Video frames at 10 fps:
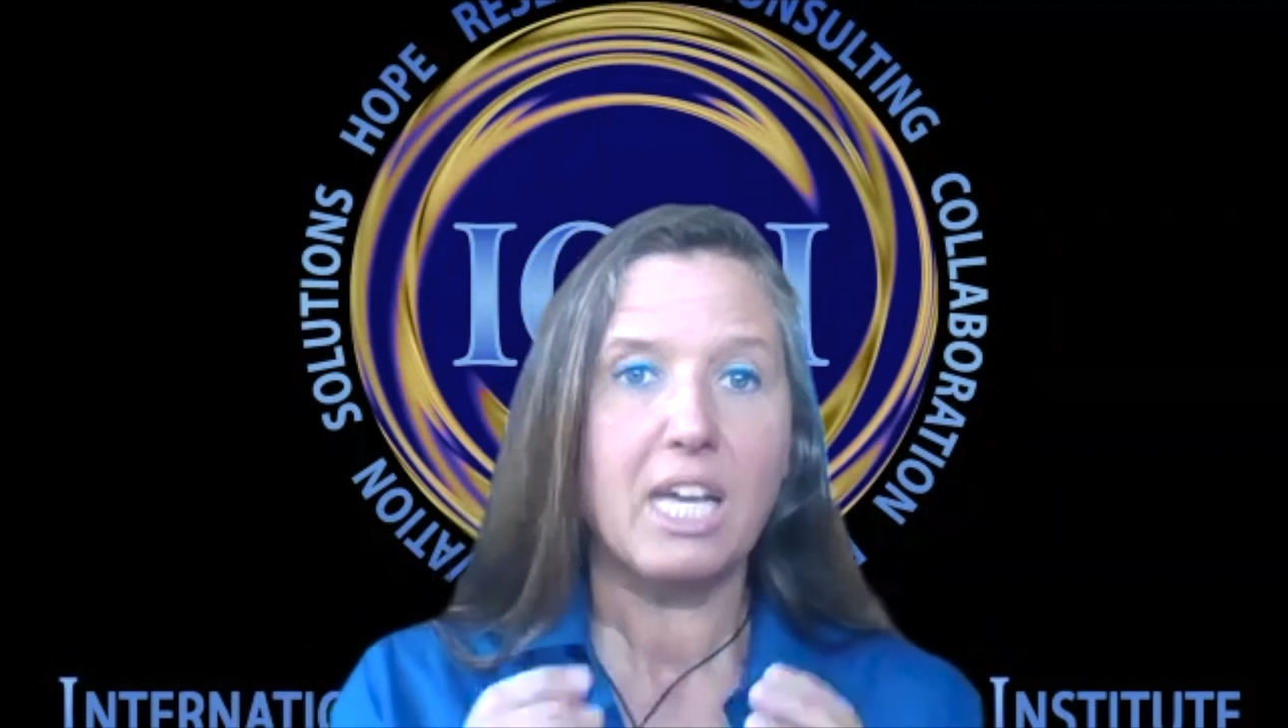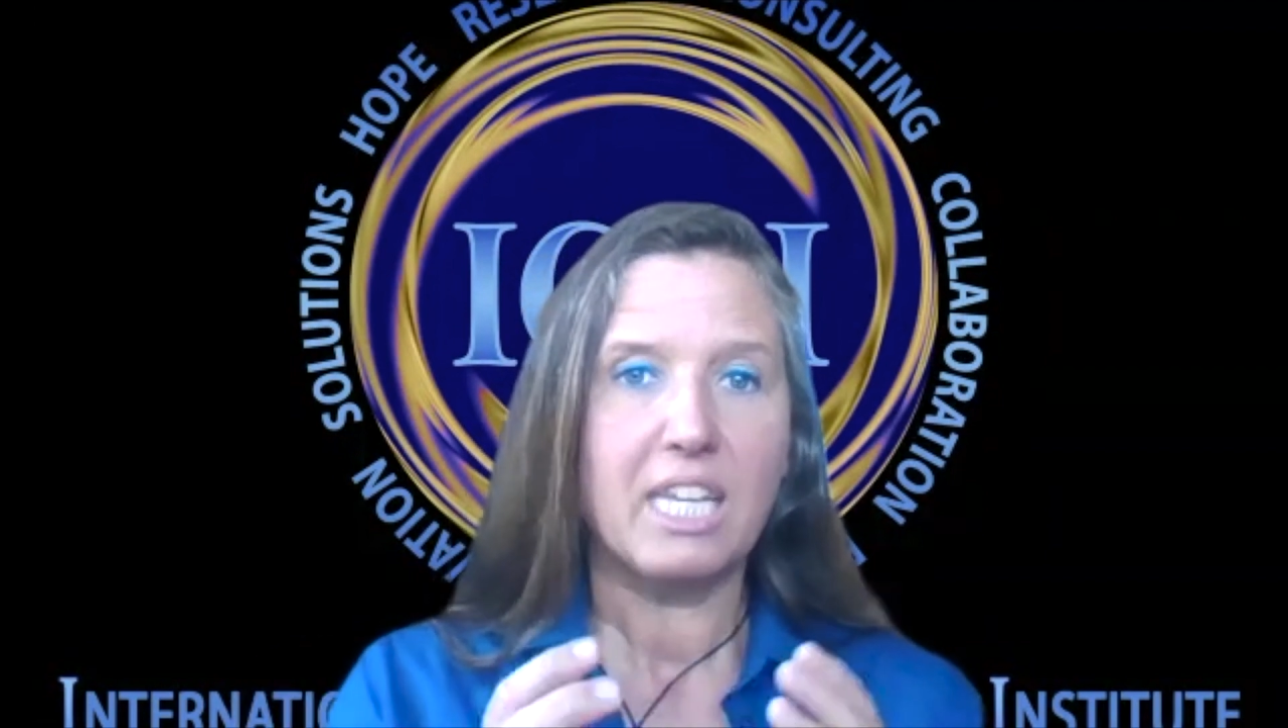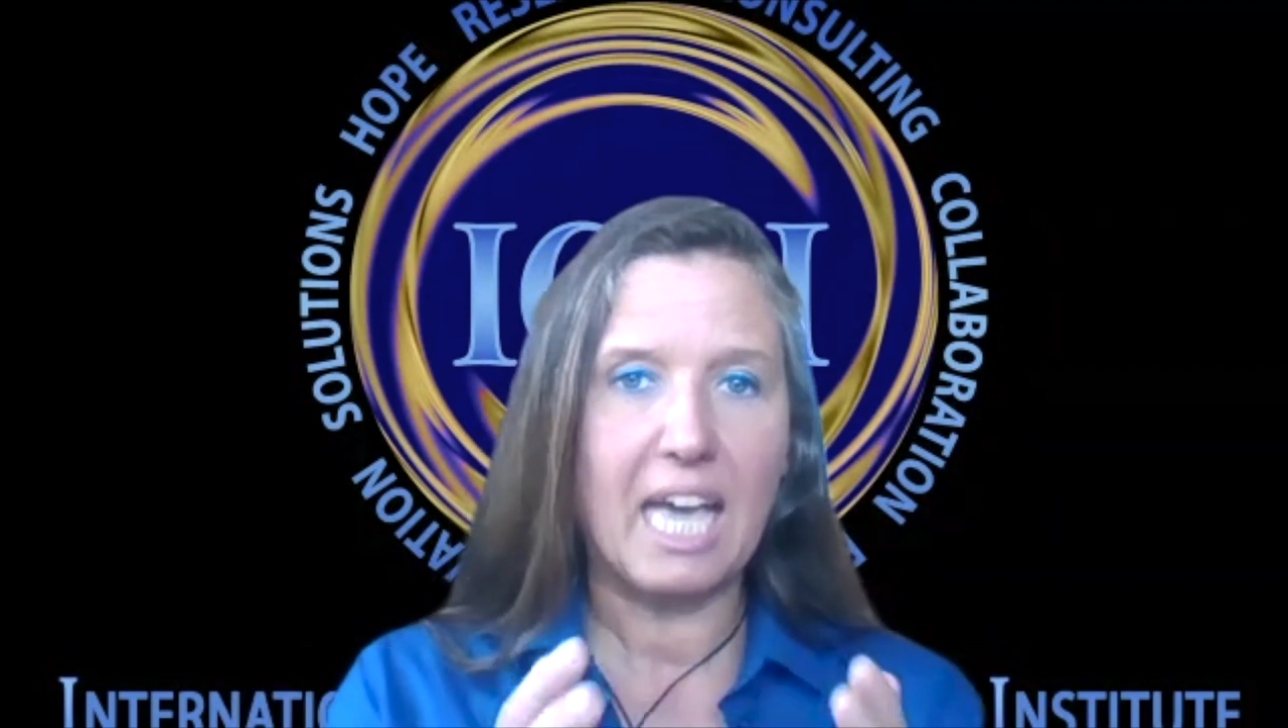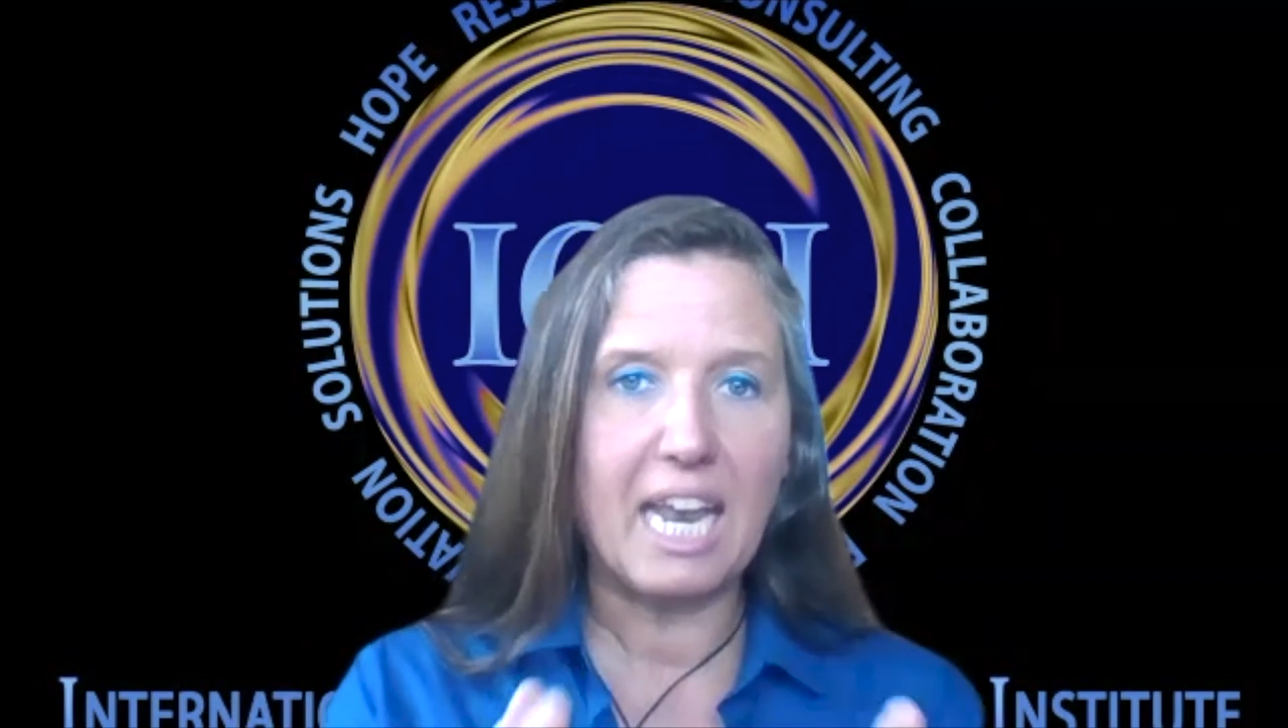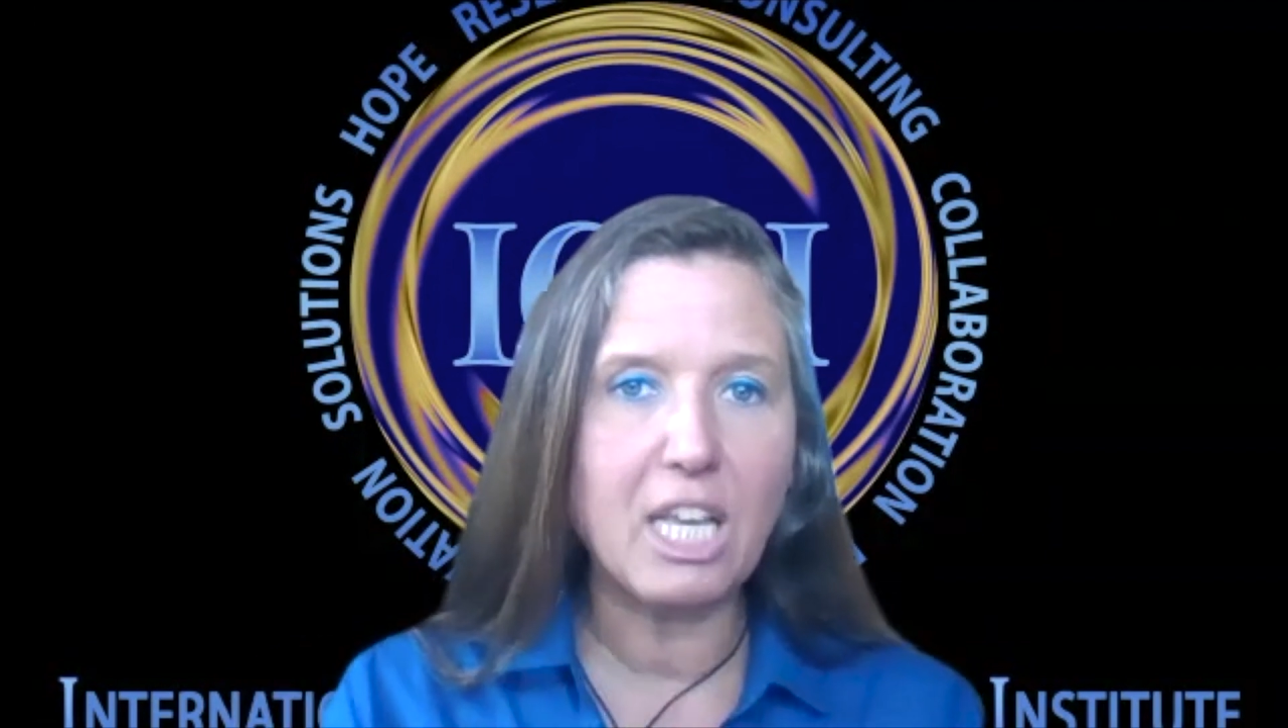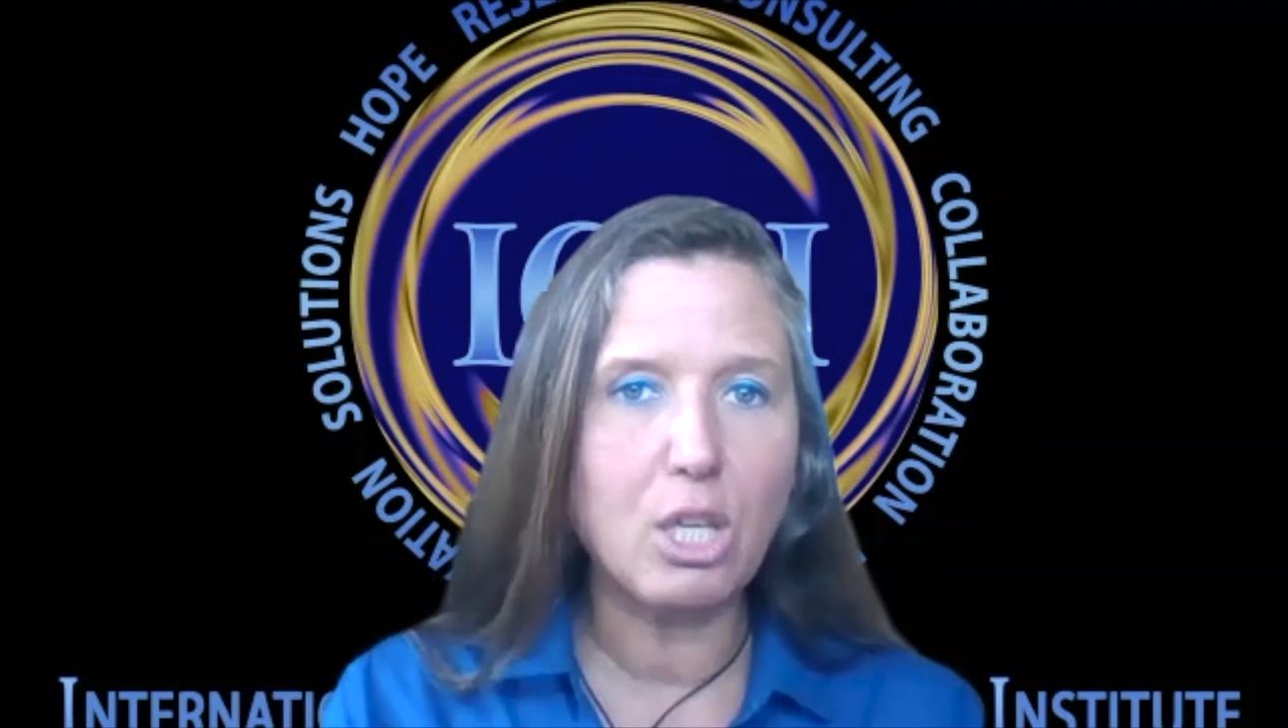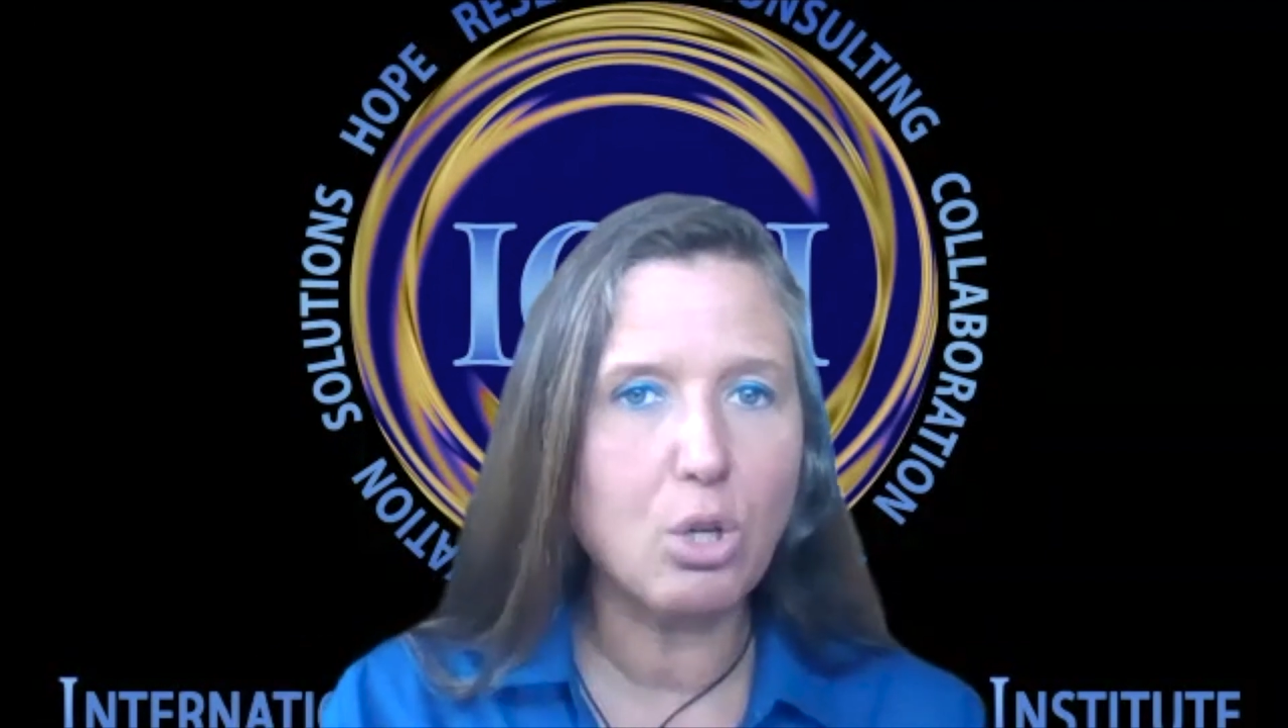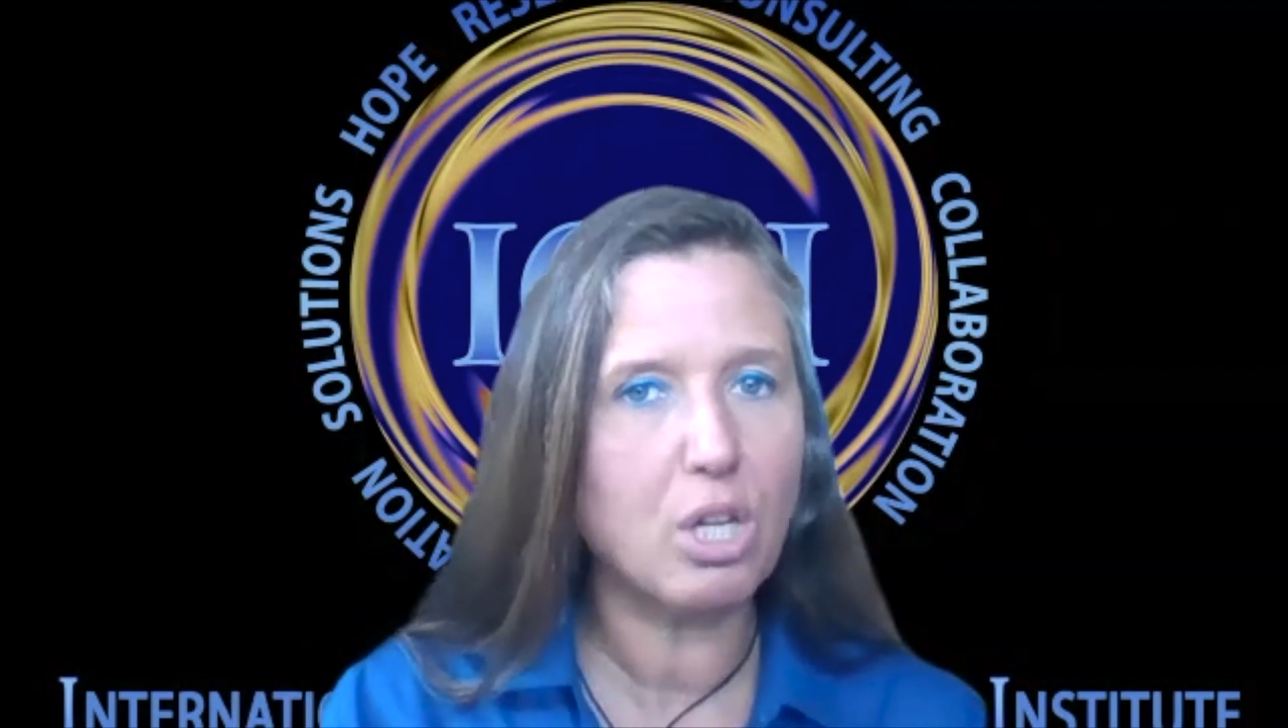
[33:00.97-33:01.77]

getting your